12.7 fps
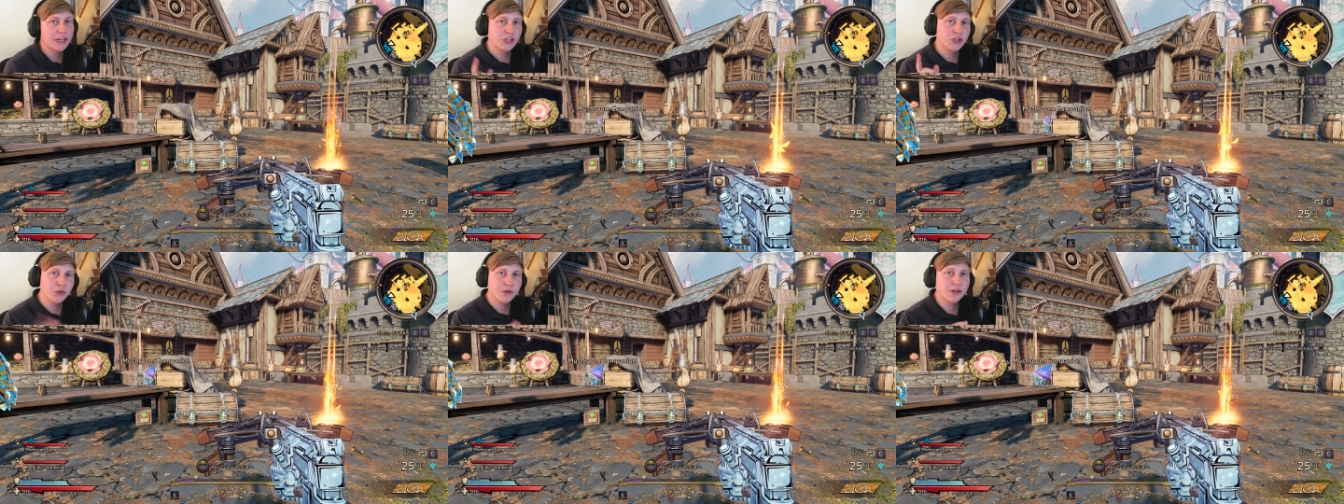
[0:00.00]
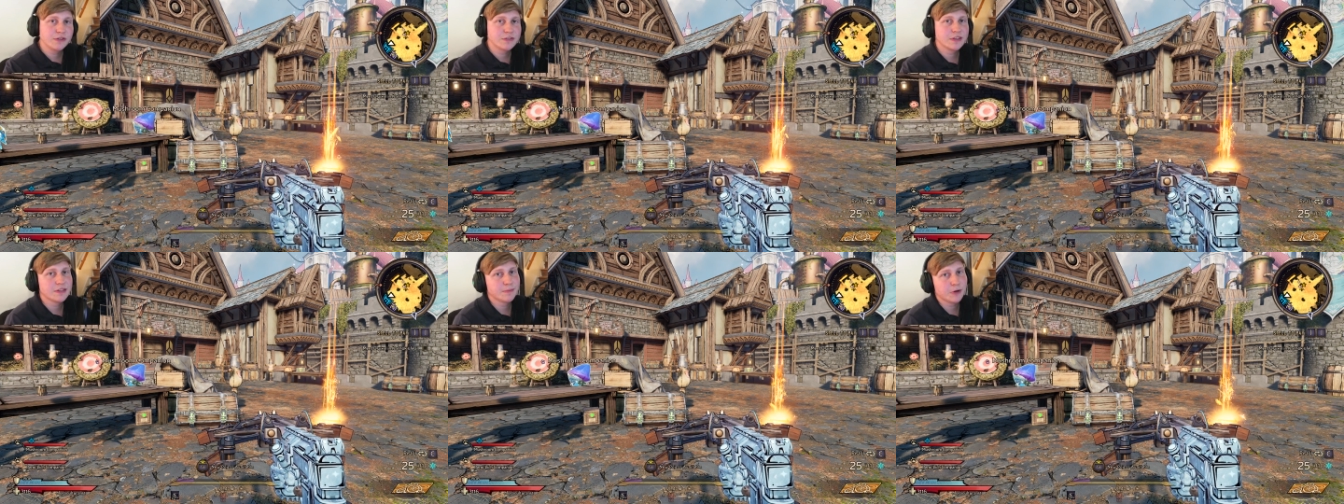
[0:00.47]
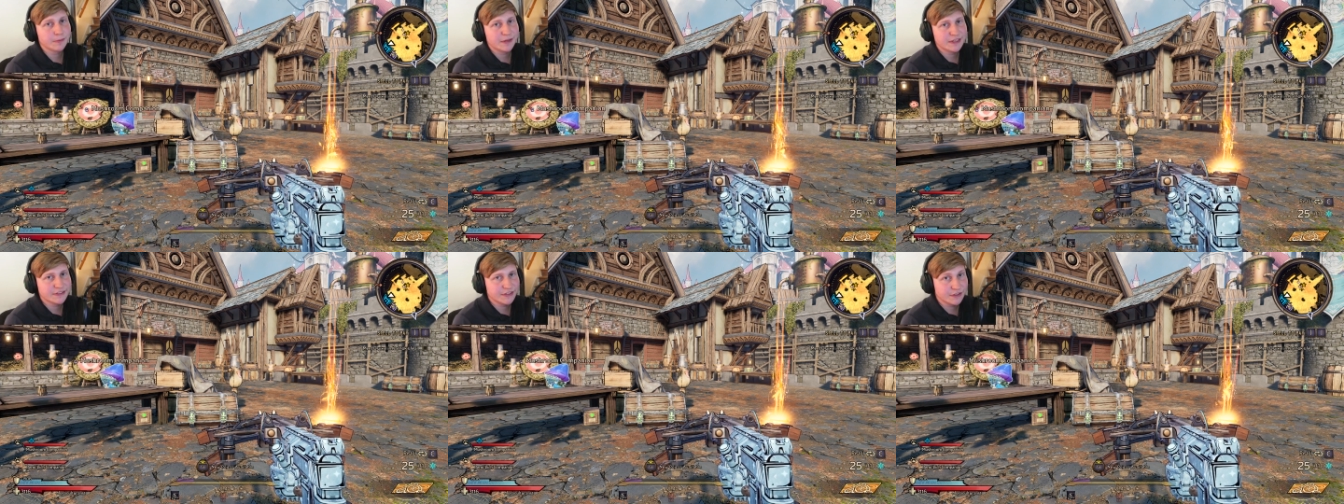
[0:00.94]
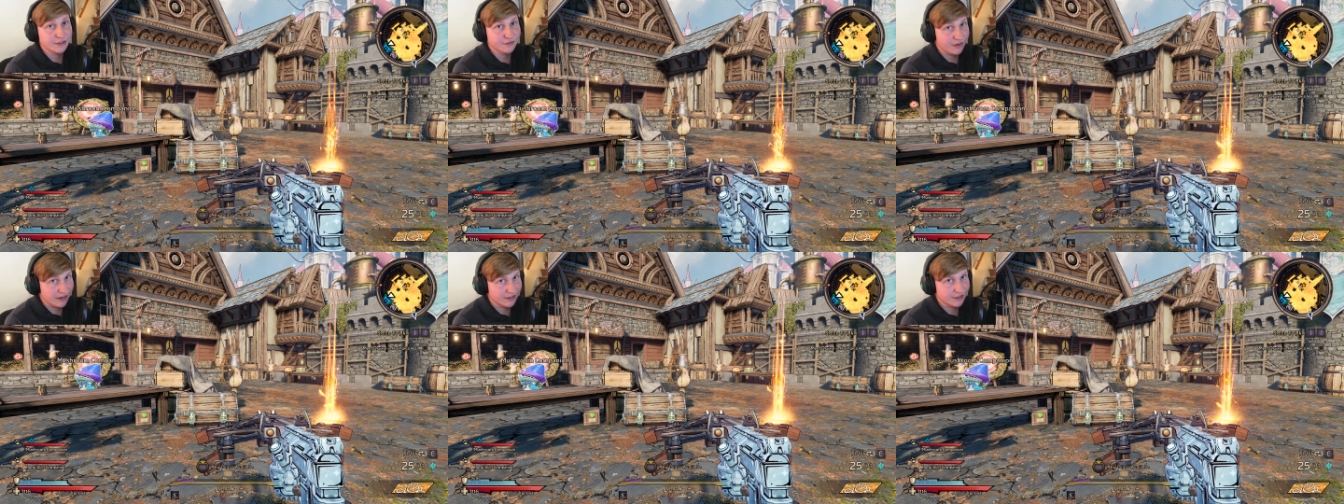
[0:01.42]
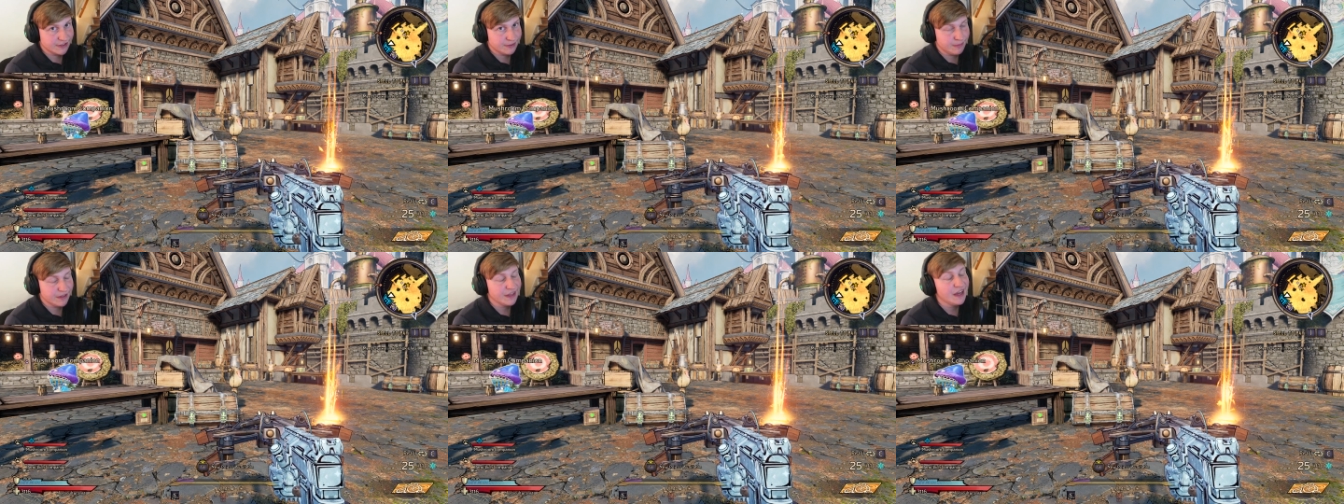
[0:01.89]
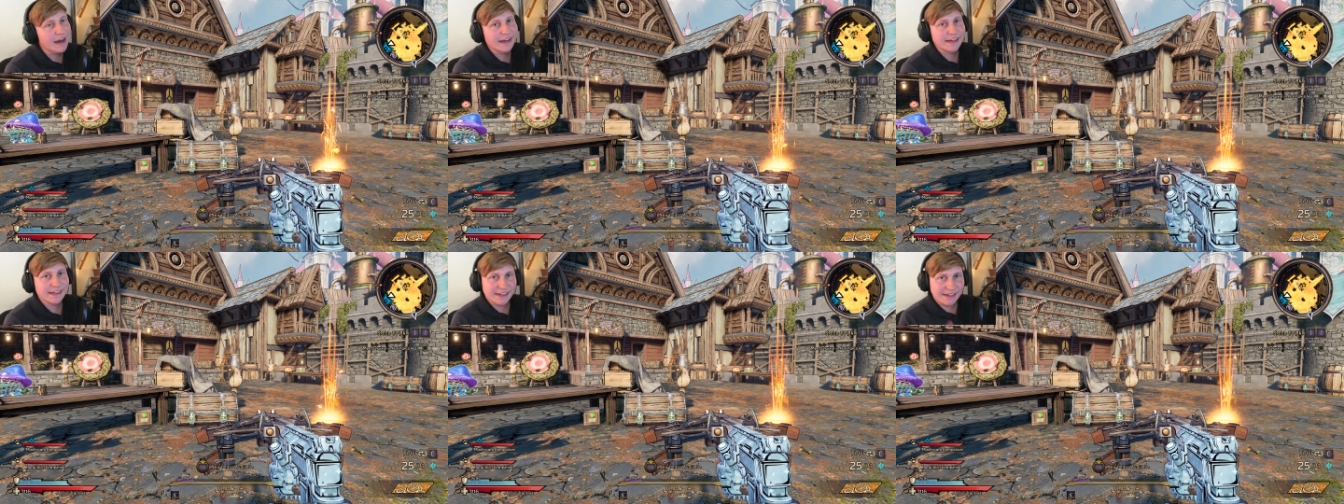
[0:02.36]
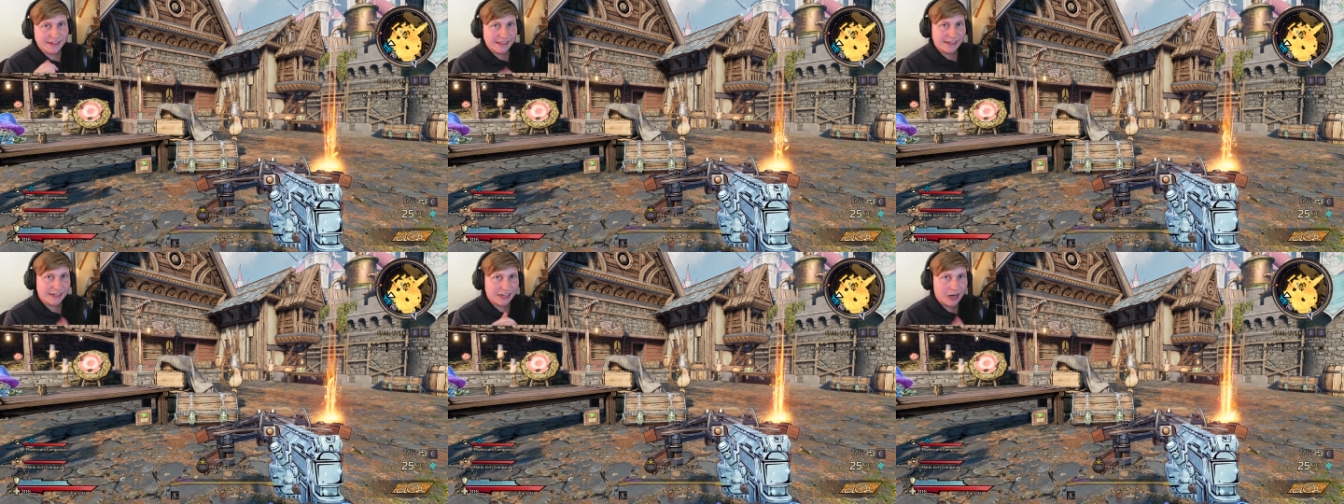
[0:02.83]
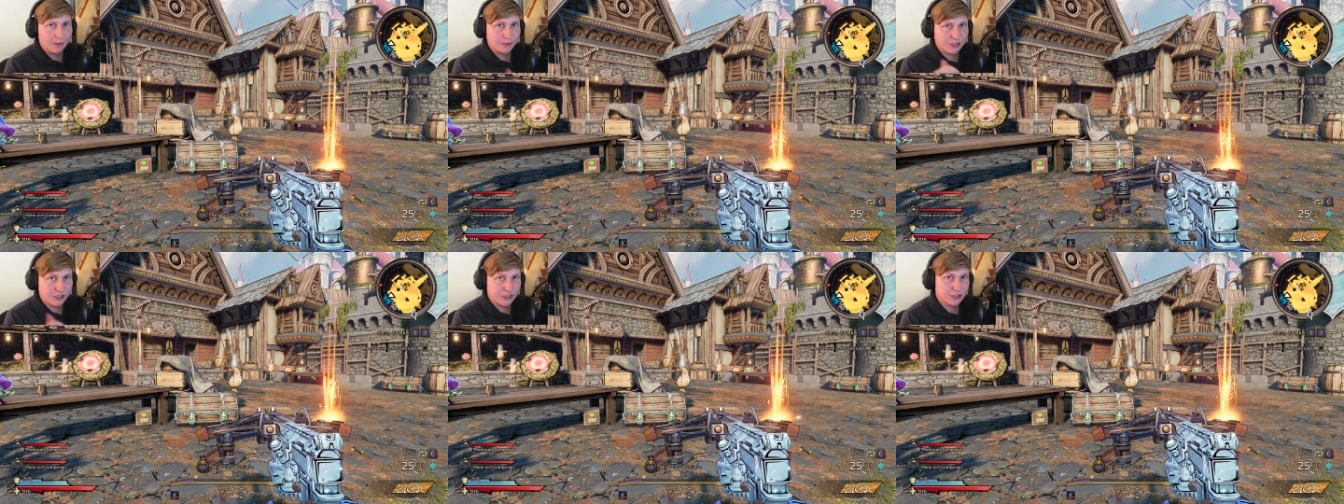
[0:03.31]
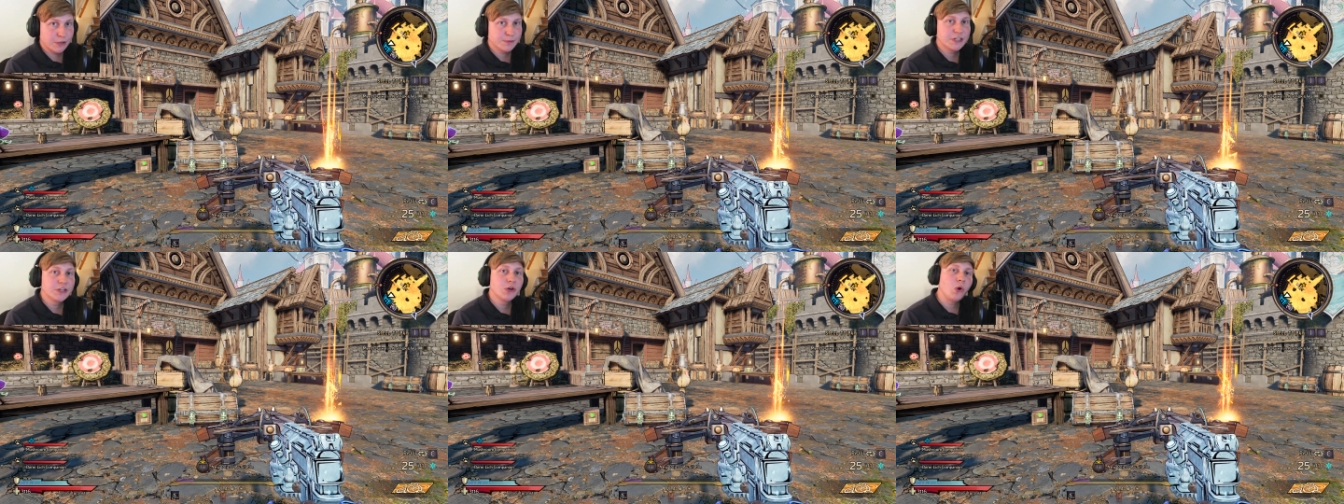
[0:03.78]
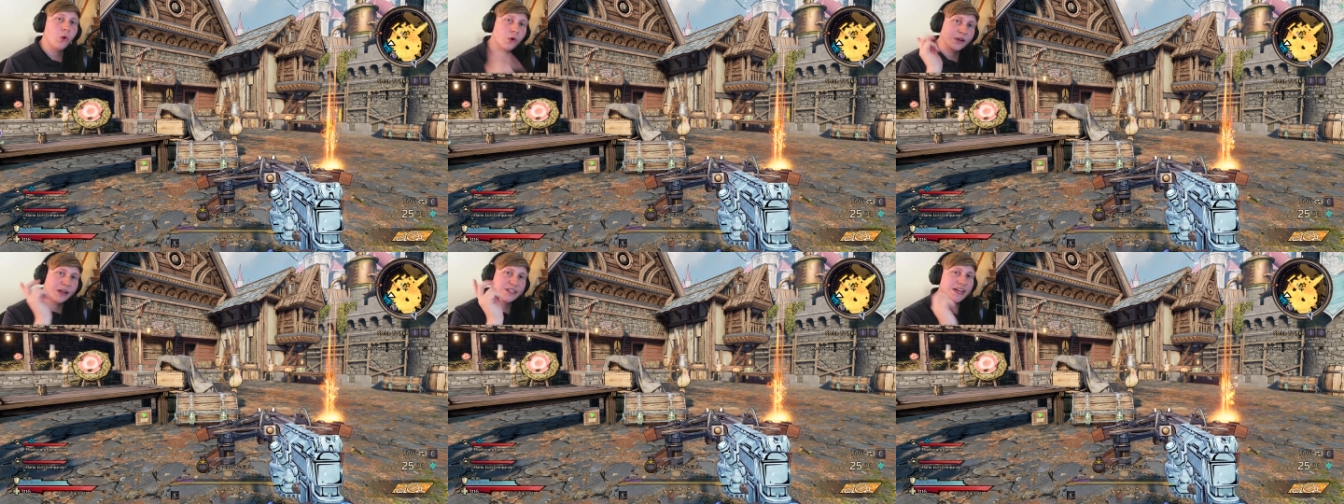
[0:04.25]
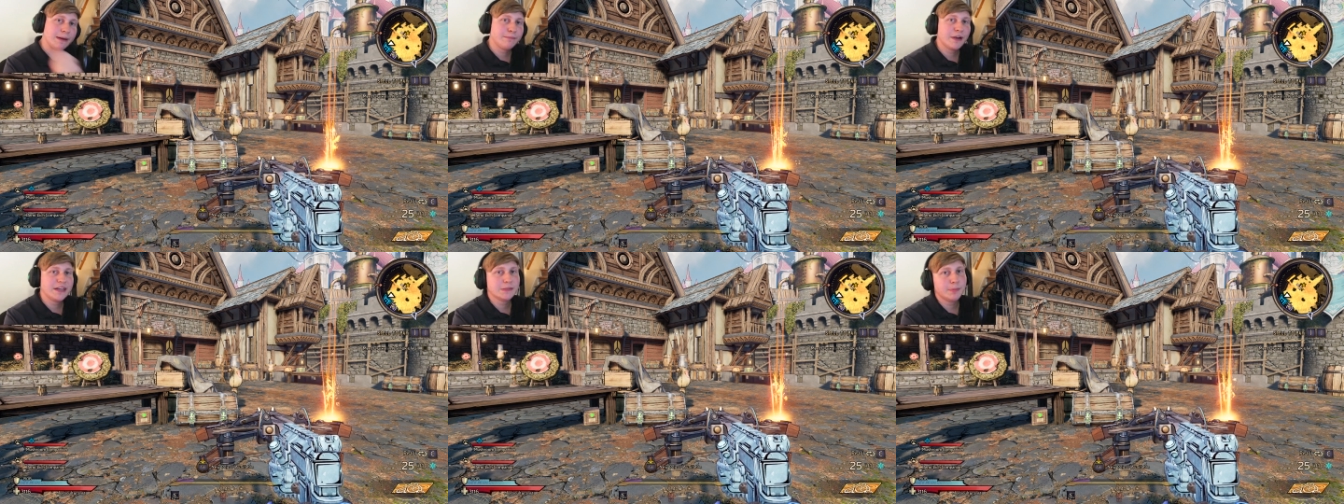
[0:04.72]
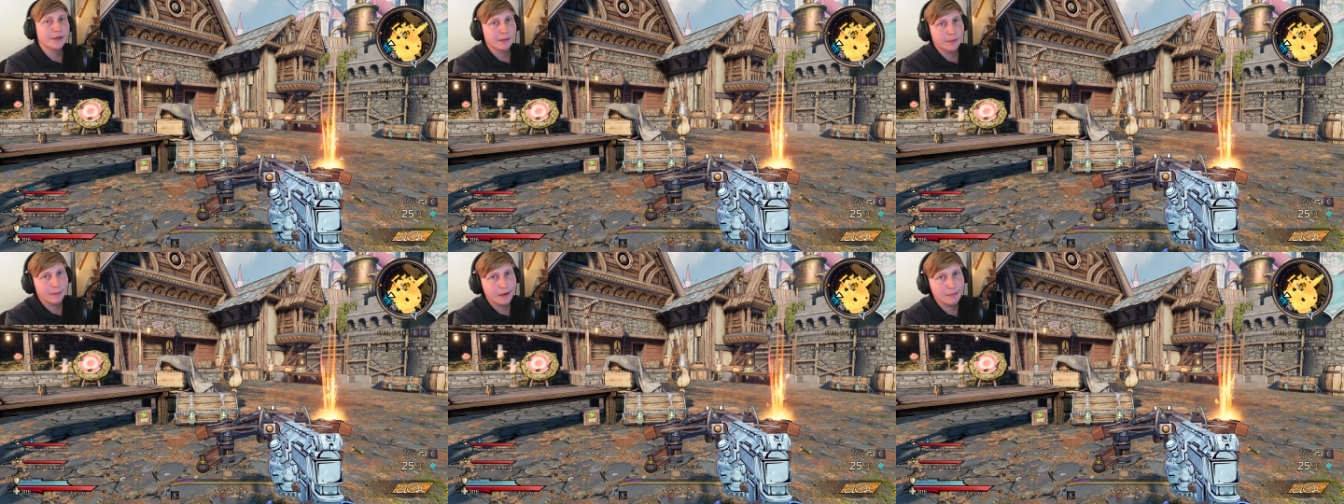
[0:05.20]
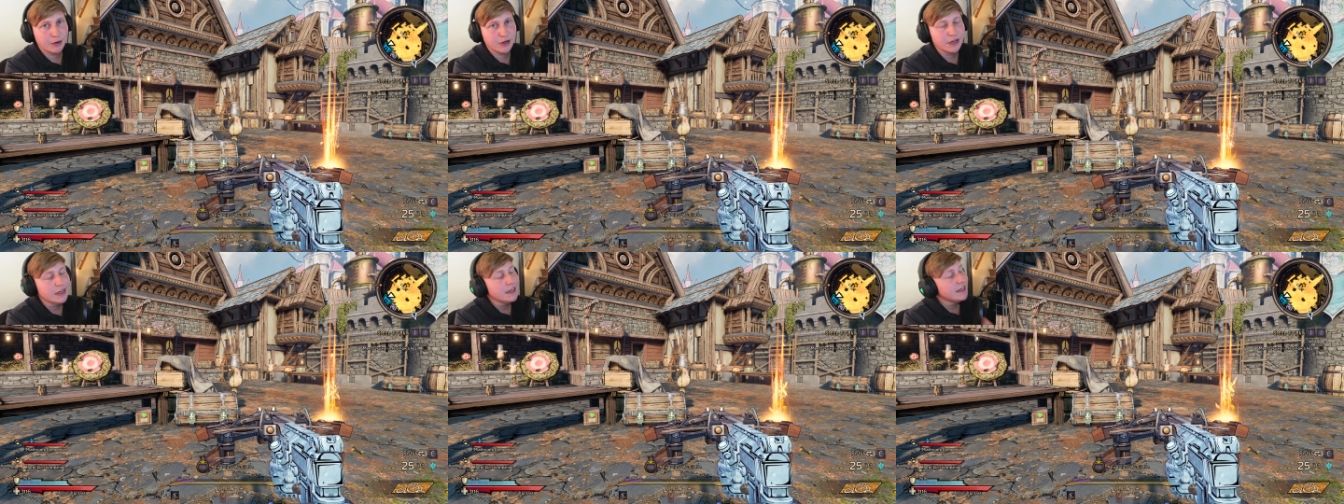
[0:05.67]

and you can also support me as little as $5 a month by clicking the link in the comments or description or in the top right to become a member.